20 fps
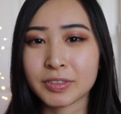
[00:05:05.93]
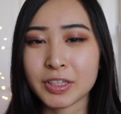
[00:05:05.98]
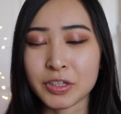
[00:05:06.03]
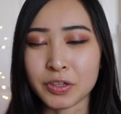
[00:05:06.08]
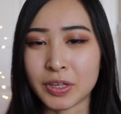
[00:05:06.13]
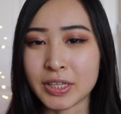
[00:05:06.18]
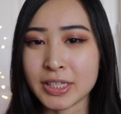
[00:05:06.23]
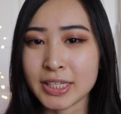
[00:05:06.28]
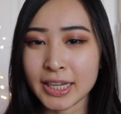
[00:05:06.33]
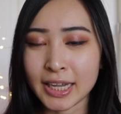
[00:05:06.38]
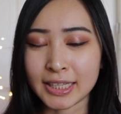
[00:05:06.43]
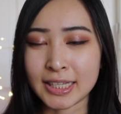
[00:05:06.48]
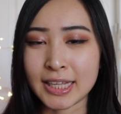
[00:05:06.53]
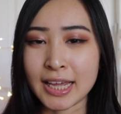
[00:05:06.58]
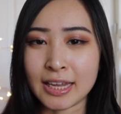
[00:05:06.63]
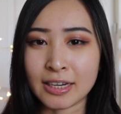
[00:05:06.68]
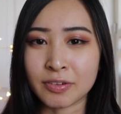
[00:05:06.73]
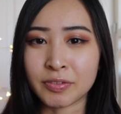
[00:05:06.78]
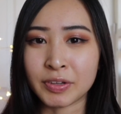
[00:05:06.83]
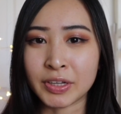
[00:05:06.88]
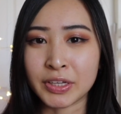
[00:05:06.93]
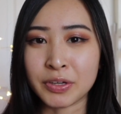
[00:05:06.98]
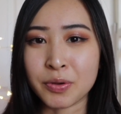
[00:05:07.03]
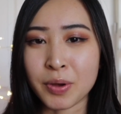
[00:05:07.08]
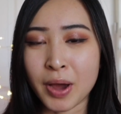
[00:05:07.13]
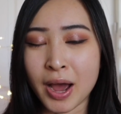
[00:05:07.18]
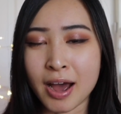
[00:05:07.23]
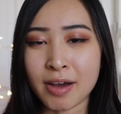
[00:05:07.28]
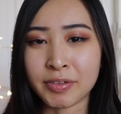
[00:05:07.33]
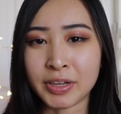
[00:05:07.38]
So let's say at the end of it, you
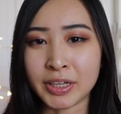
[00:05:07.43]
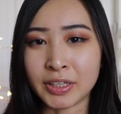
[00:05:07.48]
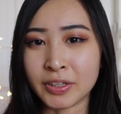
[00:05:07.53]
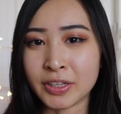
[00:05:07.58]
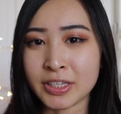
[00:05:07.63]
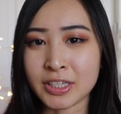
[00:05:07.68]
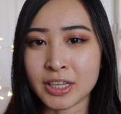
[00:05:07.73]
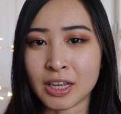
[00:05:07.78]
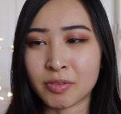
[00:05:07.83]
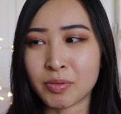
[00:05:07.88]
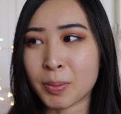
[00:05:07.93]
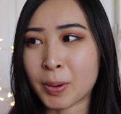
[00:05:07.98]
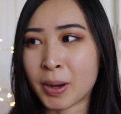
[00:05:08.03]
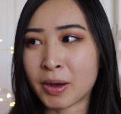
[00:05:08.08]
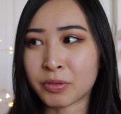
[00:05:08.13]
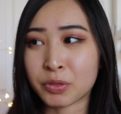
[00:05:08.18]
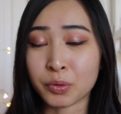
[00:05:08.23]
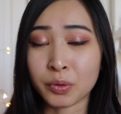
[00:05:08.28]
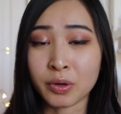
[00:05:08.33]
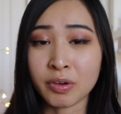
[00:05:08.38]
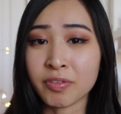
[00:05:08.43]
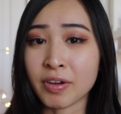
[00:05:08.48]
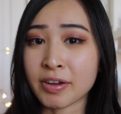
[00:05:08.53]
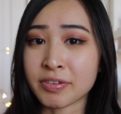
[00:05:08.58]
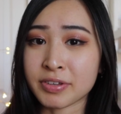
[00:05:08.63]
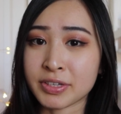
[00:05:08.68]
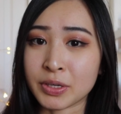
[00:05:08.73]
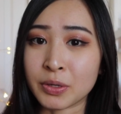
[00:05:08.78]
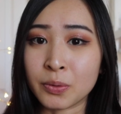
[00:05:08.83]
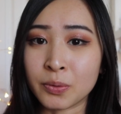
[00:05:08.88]
have a list of about three to
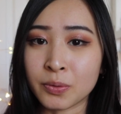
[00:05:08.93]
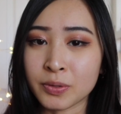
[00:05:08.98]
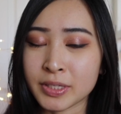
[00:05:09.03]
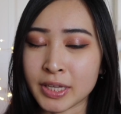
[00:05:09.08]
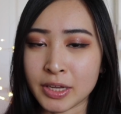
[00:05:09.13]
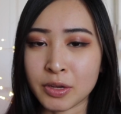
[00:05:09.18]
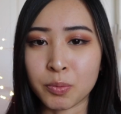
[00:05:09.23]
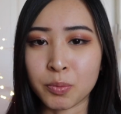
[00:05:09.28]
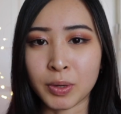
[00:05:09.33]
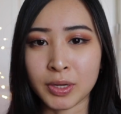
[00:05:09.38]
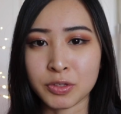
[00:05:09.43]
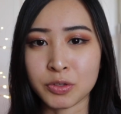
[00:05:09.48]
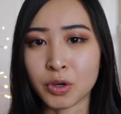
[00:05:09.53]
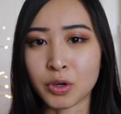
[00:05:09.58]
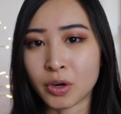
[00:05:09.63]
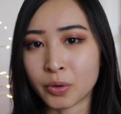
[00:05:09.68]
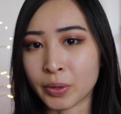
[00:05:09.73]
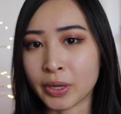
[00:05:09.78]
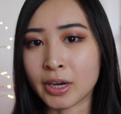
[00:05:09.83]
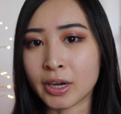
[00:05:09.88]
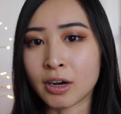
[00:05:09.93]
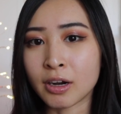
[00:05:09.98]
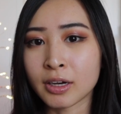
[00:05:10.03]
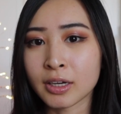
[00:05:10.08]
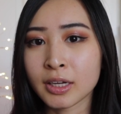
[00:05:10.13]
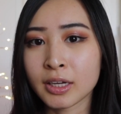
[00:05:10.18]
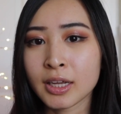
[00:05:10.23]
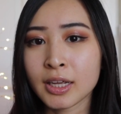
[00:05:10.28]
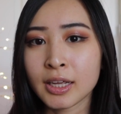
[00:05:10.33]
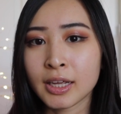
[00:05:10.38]
five skills that you want to hone in
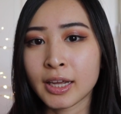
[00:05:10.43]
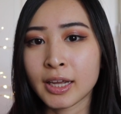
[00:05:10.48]
on.